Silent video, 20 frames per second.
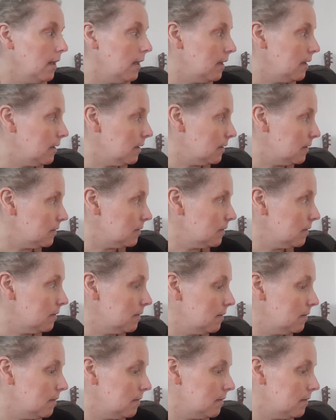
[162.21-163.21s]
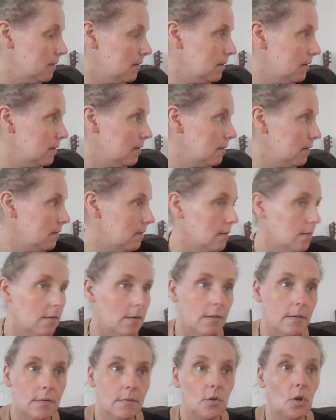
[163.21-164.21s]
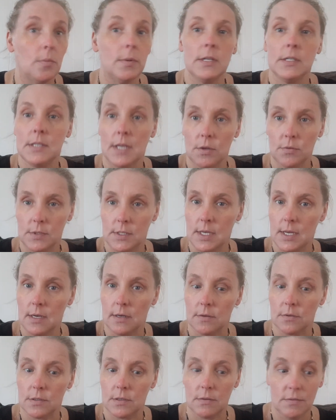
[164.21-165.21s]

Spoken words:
And nobody's downstairs.